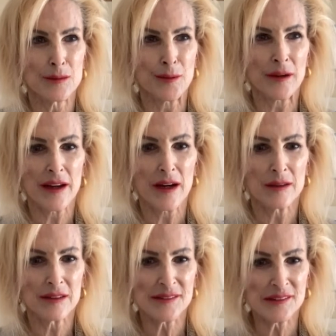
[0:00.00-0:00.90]
the
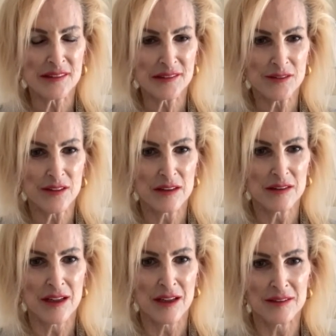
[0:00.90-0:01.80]
precariousness of our
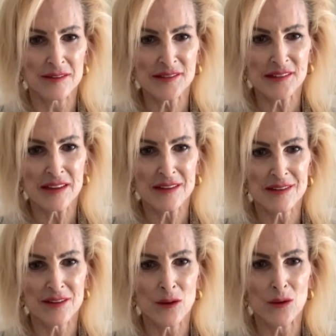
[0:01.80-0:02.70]
lives and
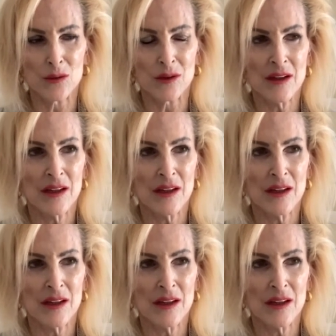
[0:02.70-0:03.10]
the whole